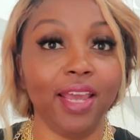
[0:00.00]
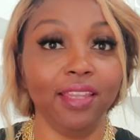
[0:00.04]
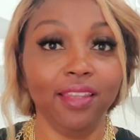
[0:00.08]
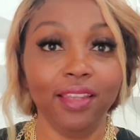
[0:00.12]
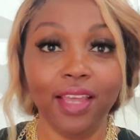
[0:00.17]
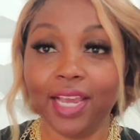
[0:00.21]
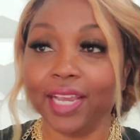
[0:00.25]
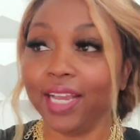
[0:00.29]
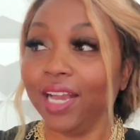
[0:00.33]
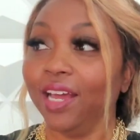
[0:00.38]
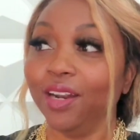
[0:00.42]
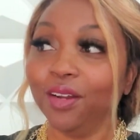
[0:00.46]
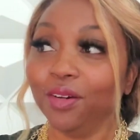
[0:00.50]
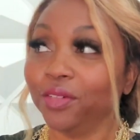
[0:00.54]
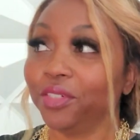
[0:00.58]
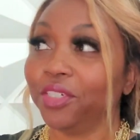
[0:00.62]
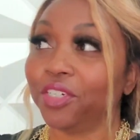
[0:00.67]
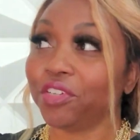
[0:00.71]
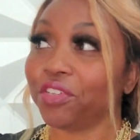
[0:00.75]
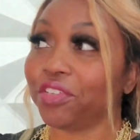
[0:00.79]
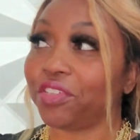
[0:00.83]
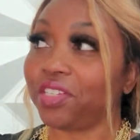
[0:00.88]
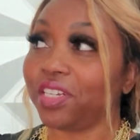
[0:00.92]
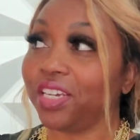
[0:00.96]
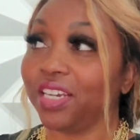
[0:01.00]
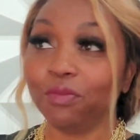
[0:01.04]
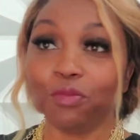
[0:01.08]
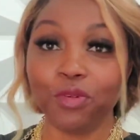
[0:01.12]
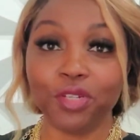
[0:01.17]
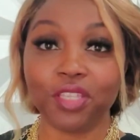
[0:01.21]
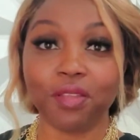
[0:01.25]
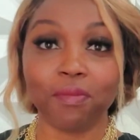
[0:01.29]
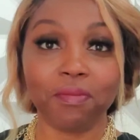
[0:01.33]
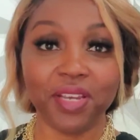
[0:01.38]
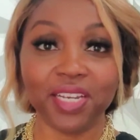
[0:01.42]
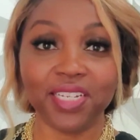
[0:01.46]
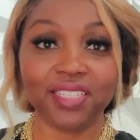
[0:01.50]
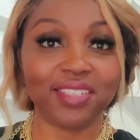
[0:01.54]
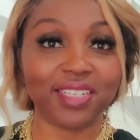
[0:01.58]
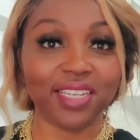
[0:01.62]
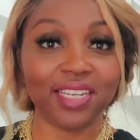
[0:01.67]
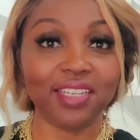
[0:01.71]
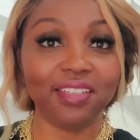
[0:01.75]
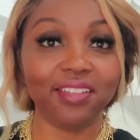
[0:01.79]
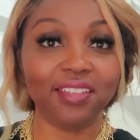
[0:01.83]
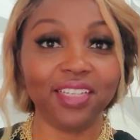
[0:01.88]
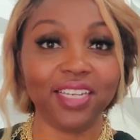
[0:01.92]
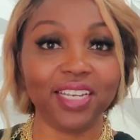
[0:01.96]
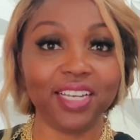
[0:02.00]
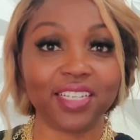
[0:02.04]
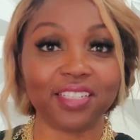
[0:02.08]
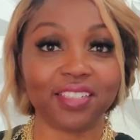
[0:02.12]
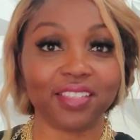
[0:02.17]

Like, I don't understand what the big deal is.